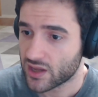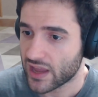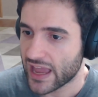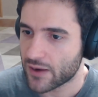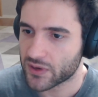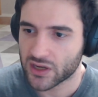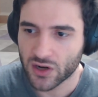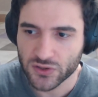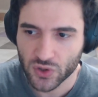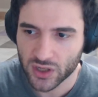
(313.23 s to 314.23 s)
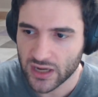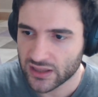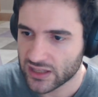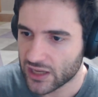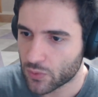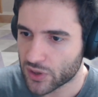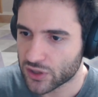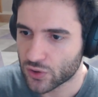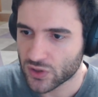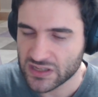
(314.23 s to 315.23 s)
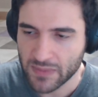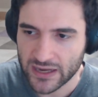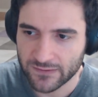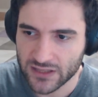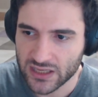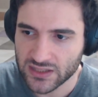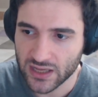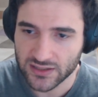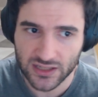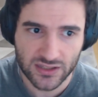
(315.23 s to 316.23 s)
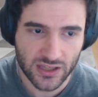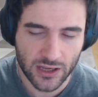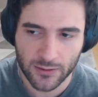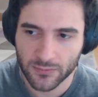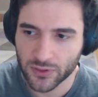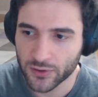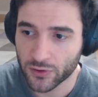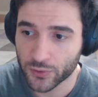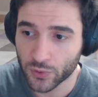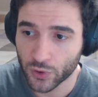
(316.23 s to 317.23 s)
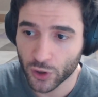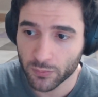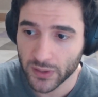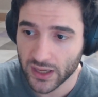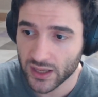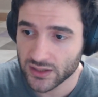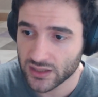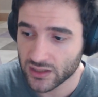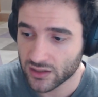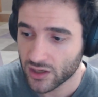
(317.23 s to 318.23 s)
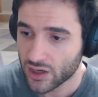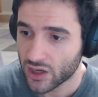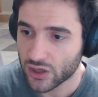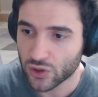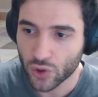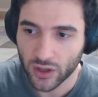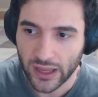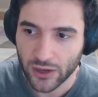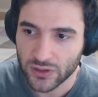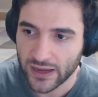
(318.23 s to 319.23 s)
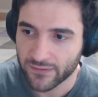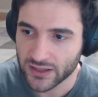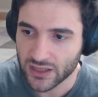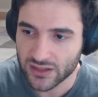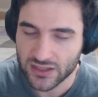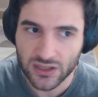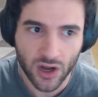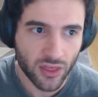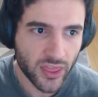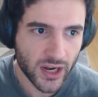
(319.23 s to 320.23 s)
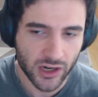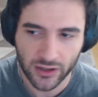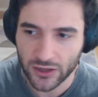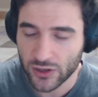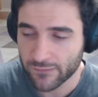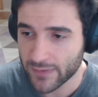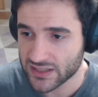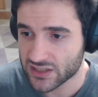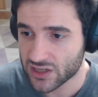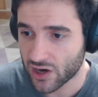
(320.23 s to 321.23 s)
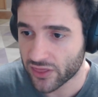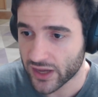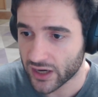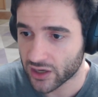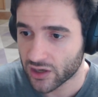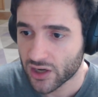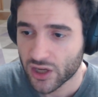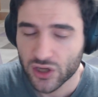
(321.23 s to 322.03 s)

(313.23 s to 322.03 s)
And we can also connect it with, some NFT style system through Urbit, and, allow you to have identity on there and allow you to have messaging on there.